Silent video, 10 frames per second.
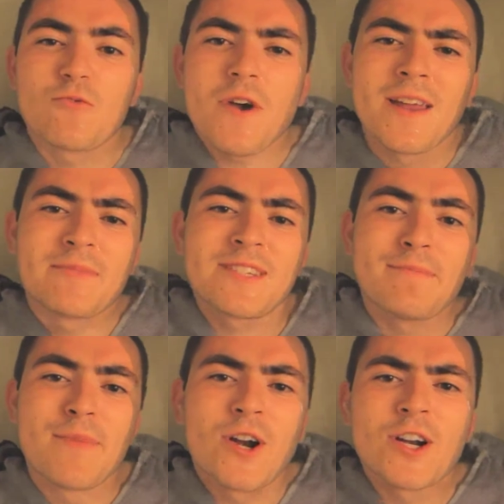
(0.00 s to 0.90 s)
when I'm
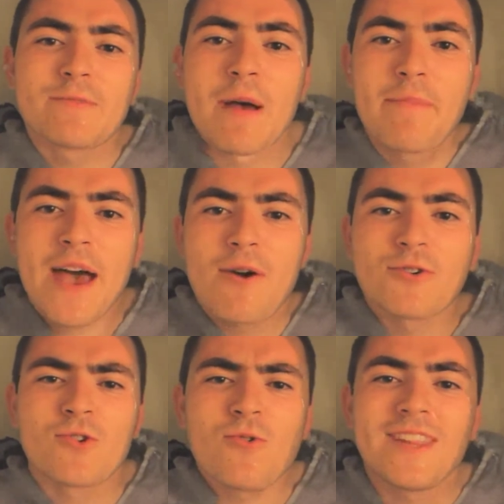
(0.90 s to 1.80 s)
submerged, my
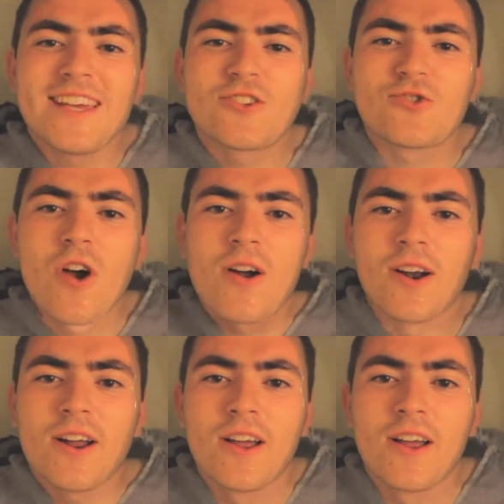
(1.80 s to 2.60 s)
powers only get stronger.